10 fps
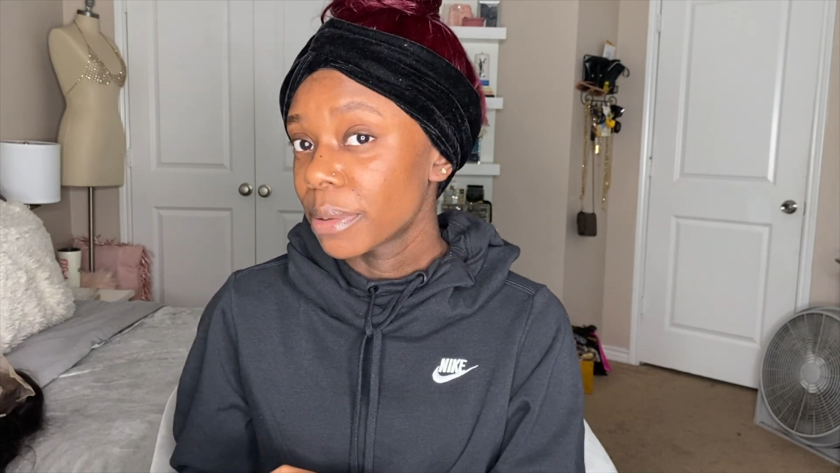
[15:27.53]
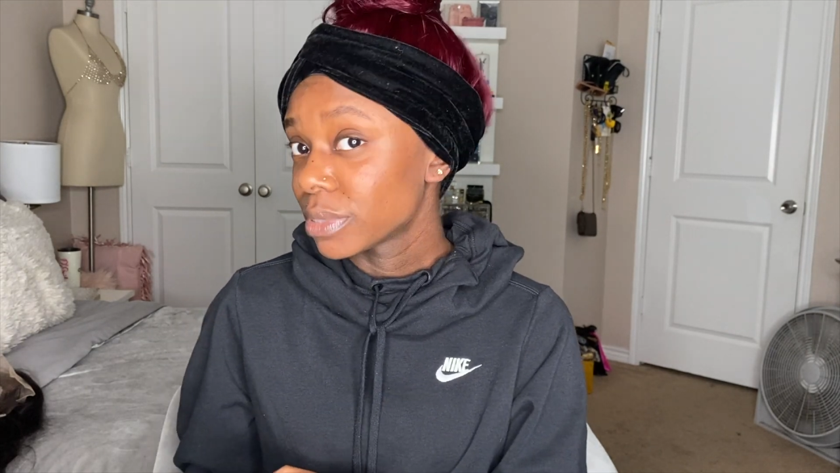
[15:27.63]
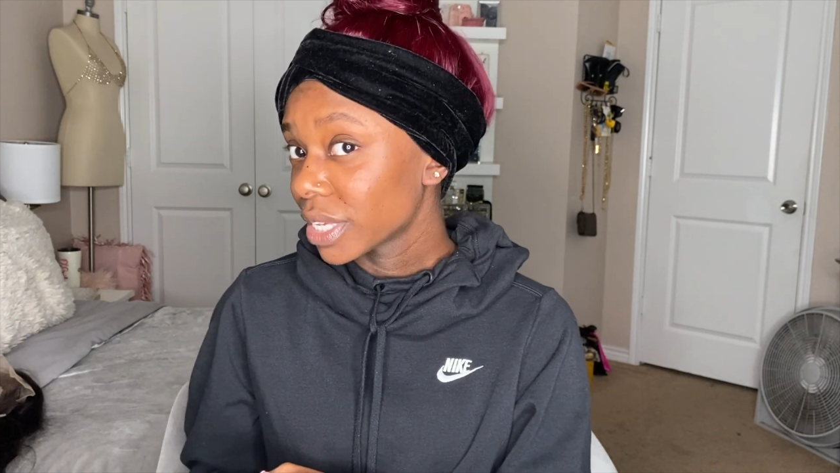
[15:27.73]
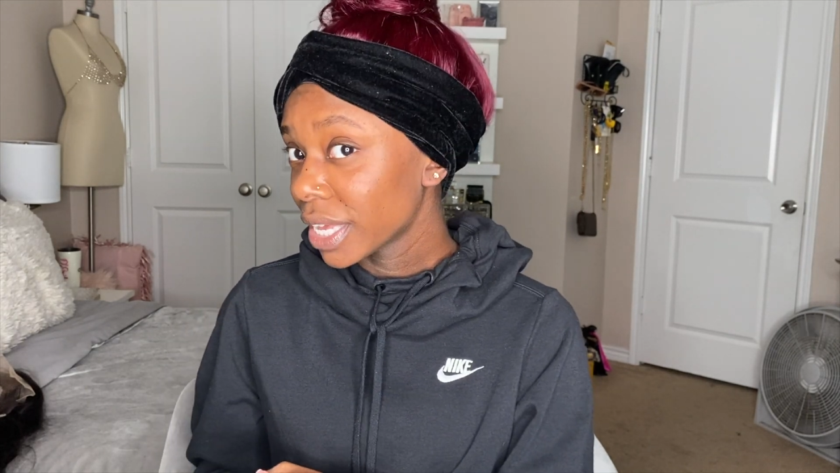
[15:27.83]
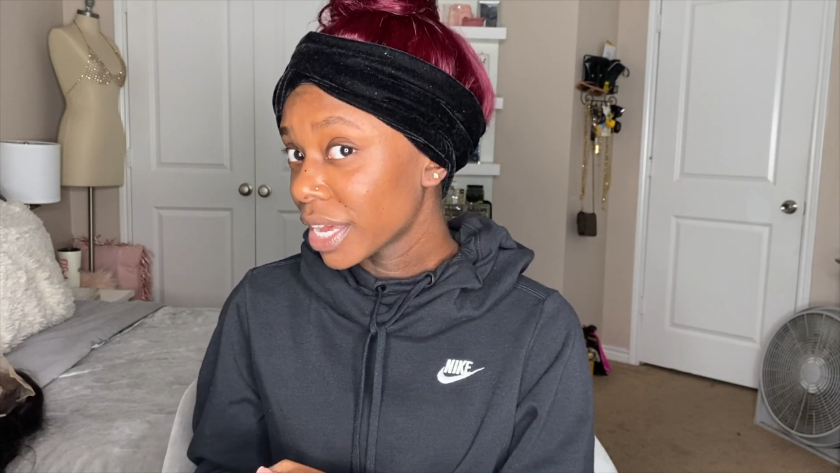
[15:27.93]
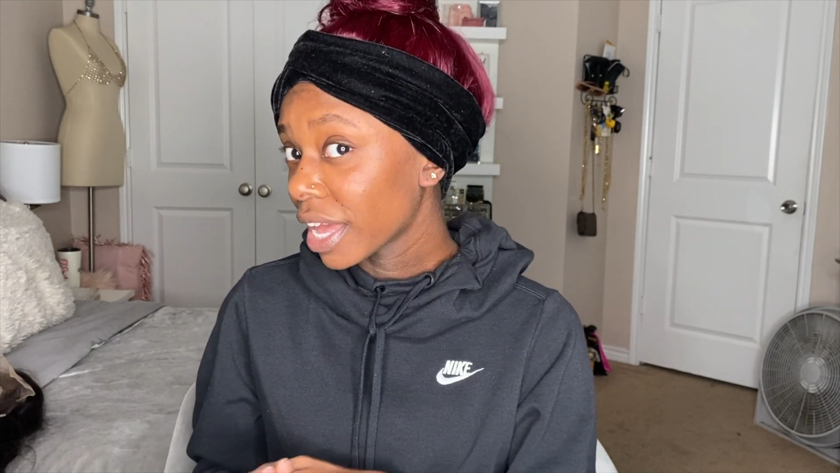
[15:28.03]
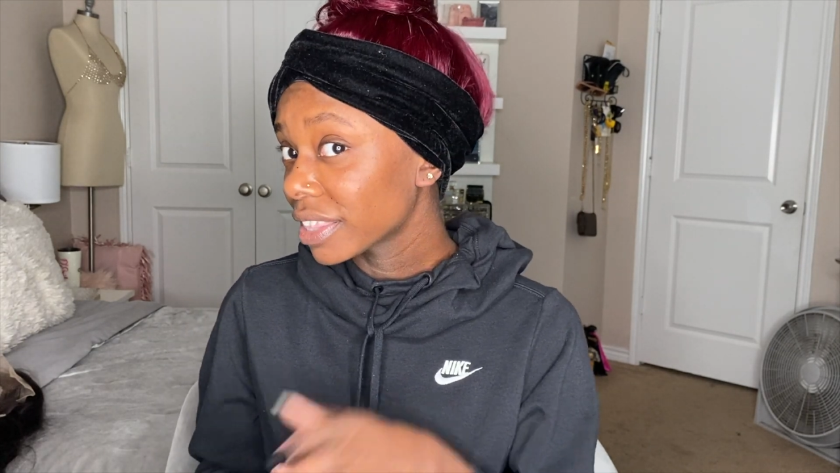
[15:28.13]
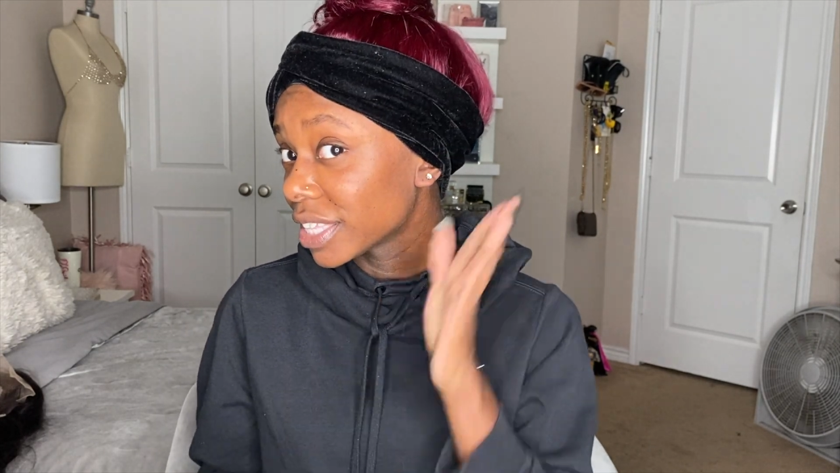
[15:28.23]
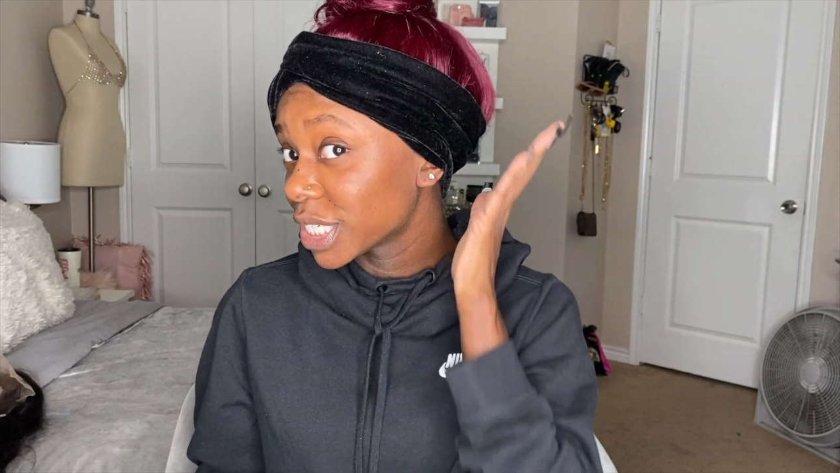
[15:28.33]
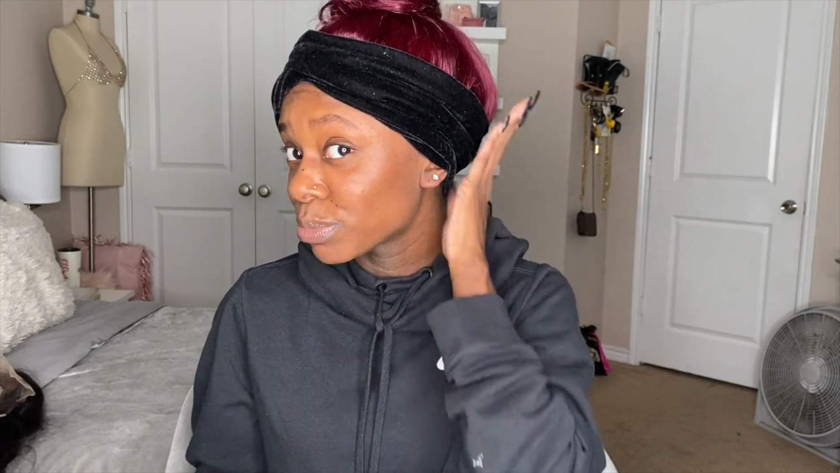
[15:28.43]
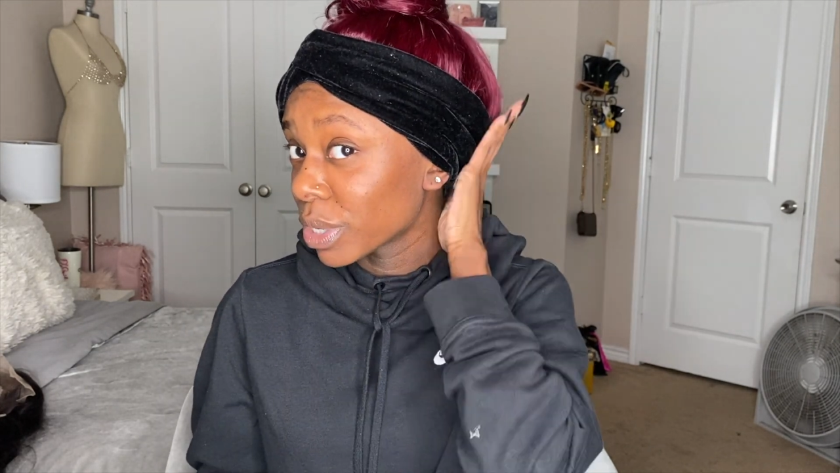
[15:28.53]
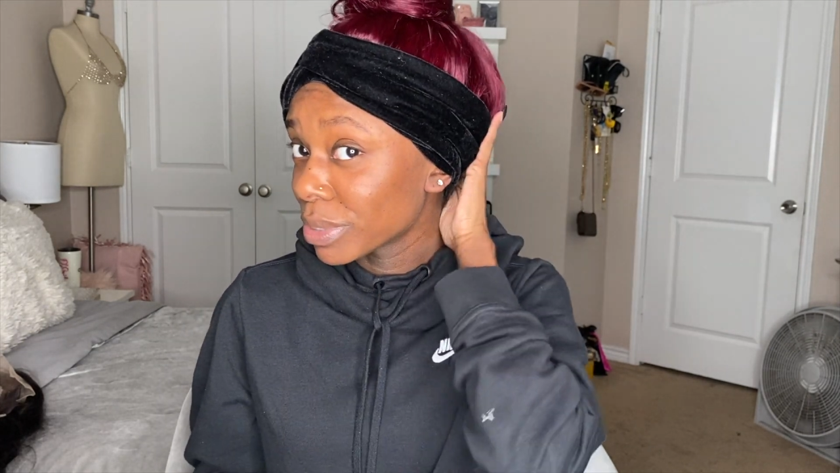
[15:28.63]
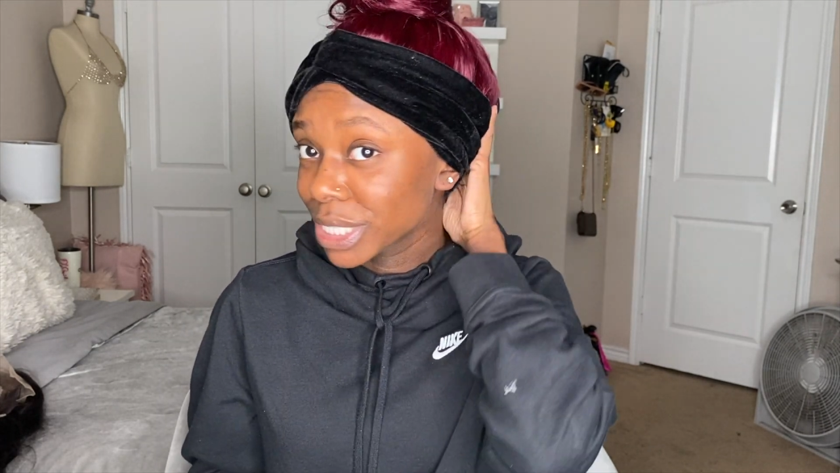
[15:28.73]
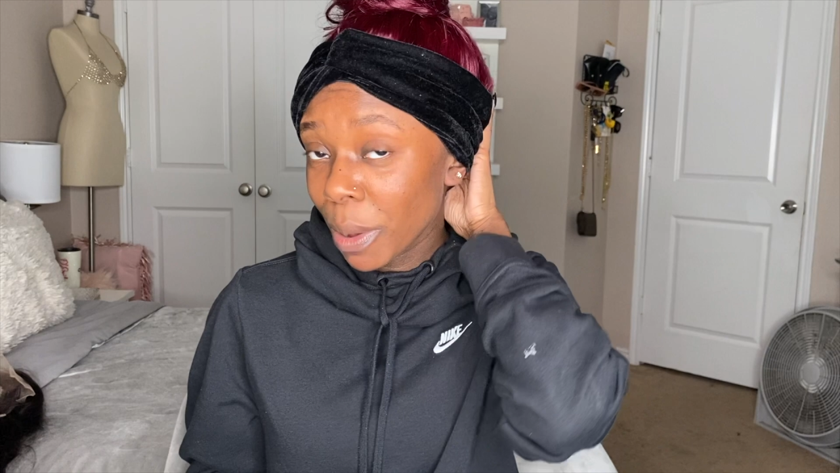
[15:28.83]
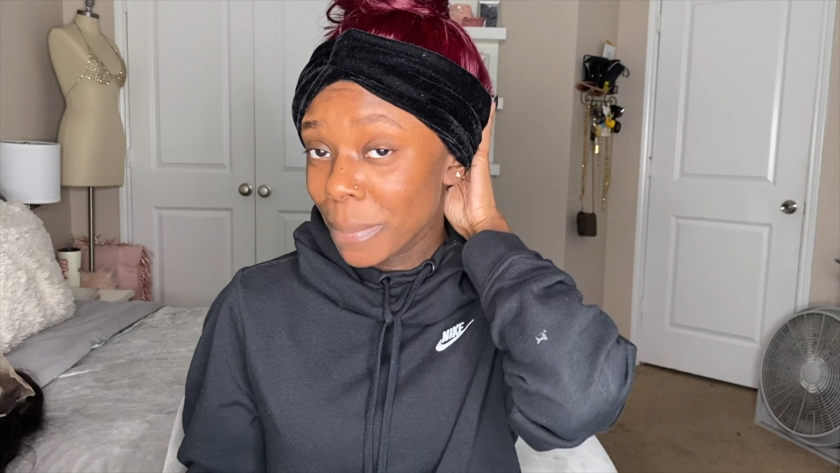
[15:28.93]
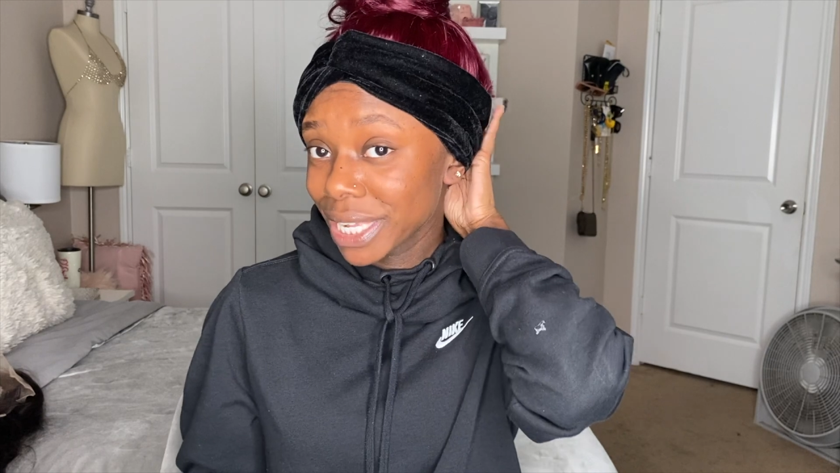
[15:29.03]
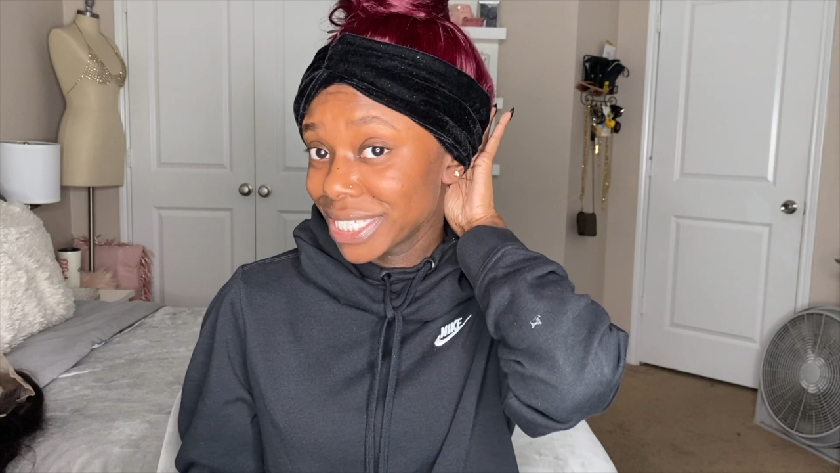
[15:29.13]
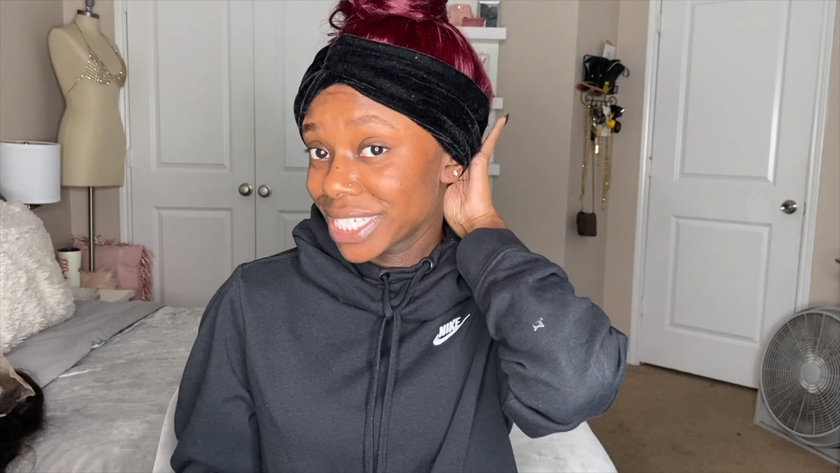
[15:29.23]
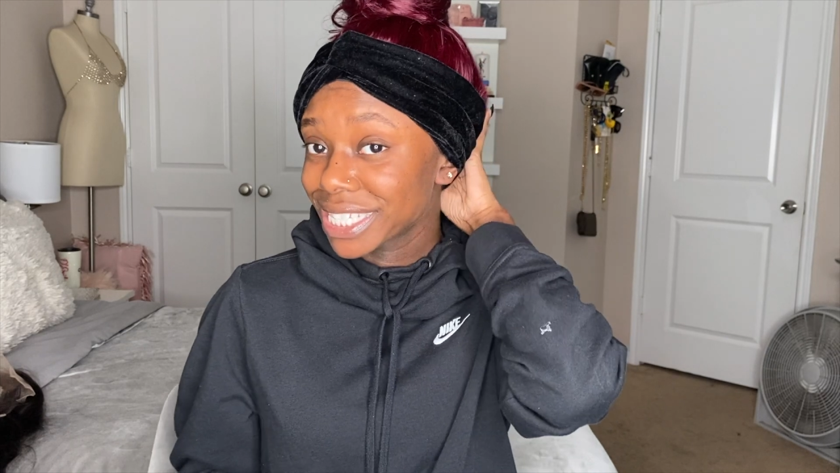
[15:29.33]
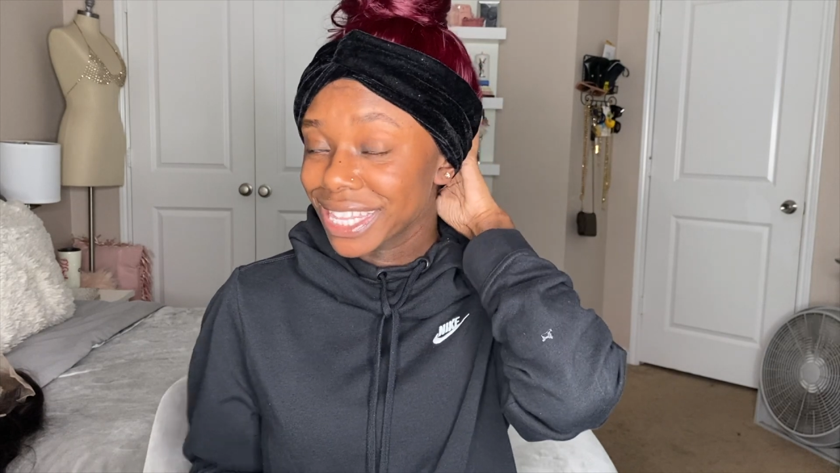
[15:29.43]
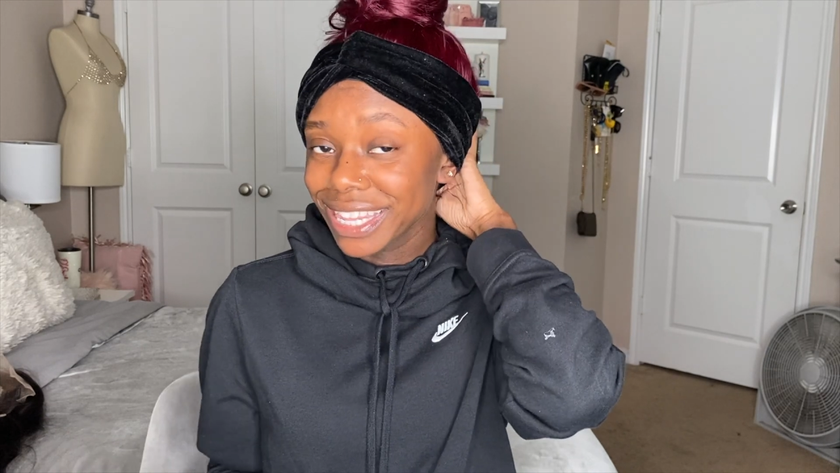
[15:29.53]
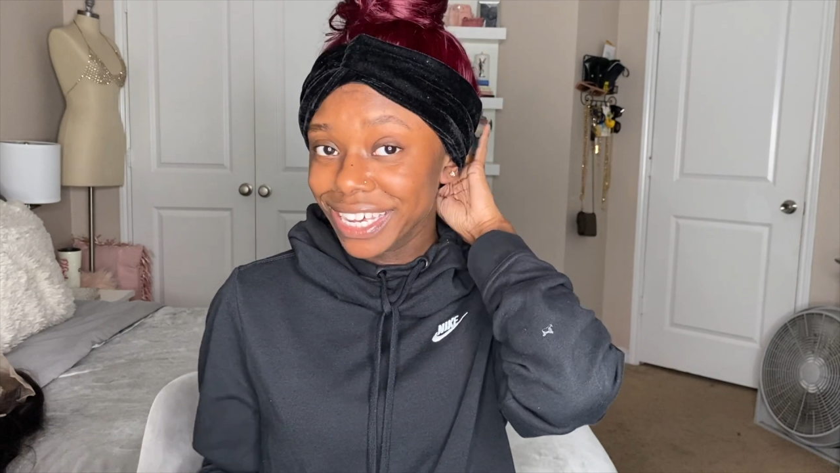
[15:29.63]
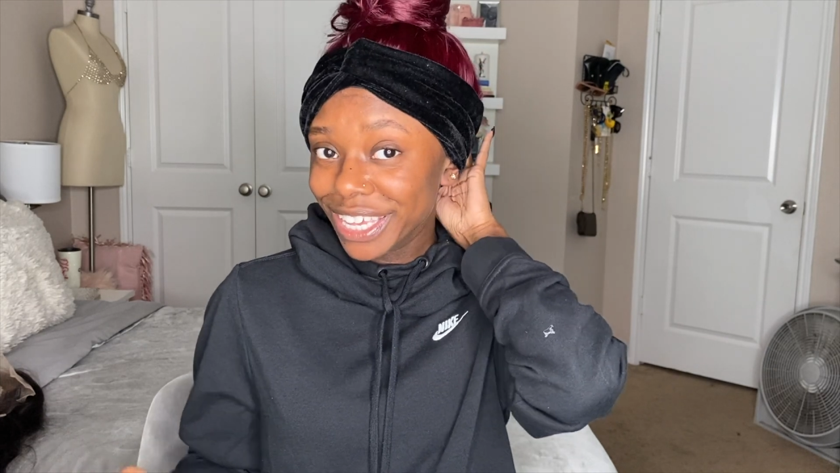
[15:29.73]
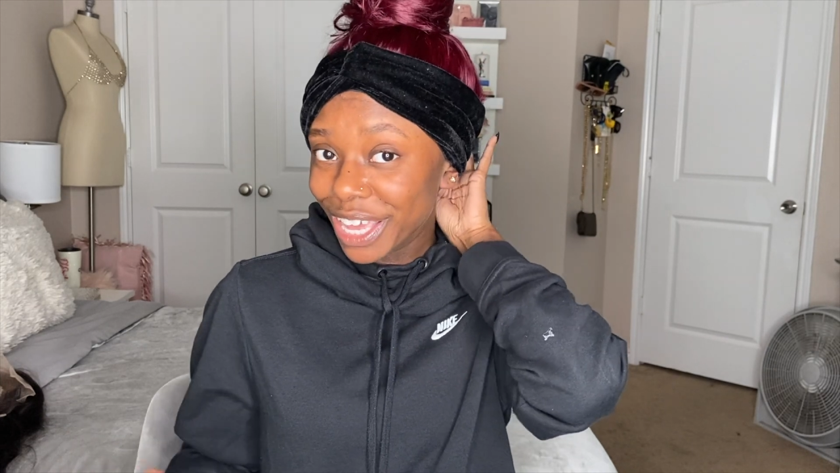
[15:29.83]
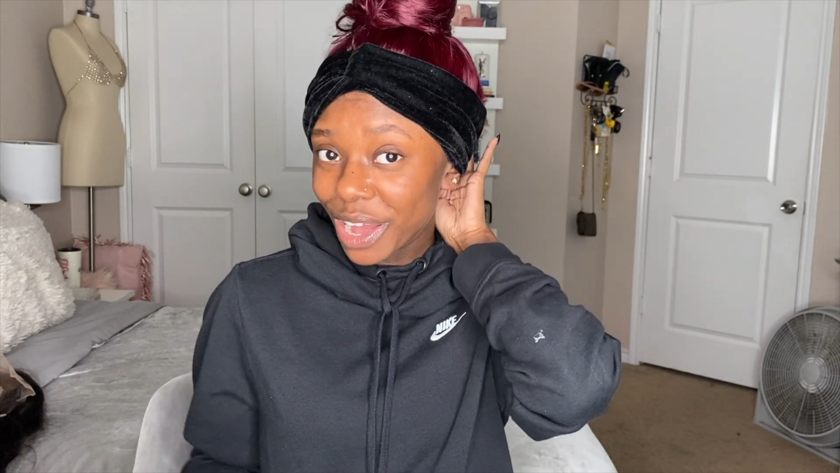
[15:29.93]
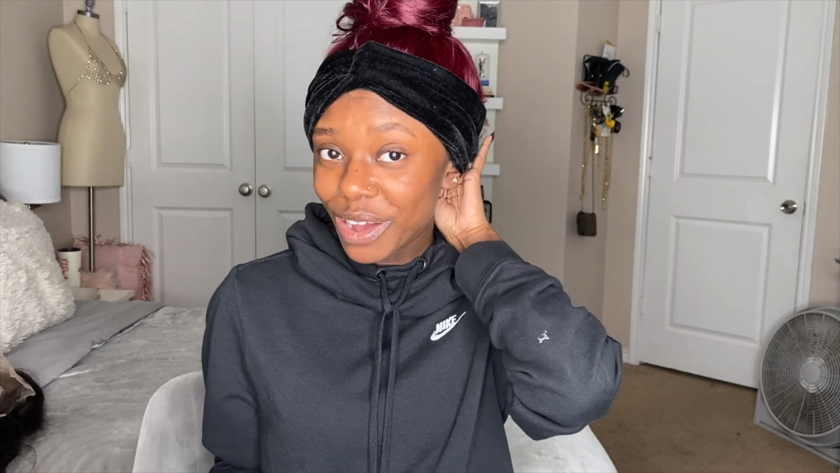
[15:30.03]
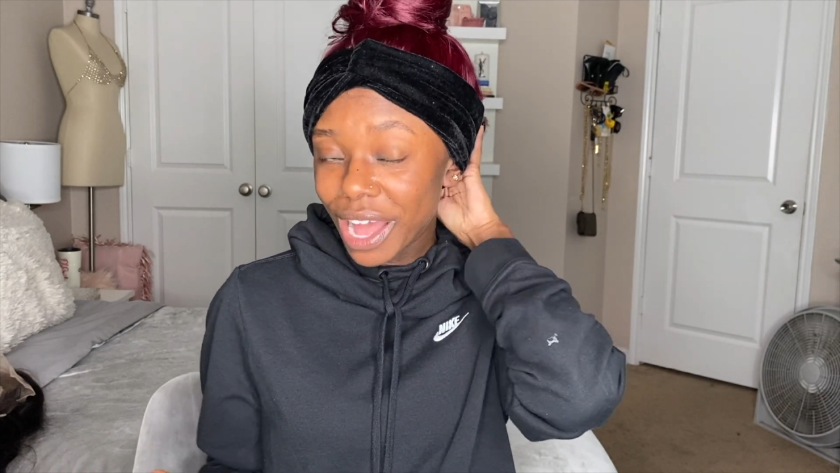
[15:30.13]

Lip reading: So yeah, I think this pretty much completes this look, y'all.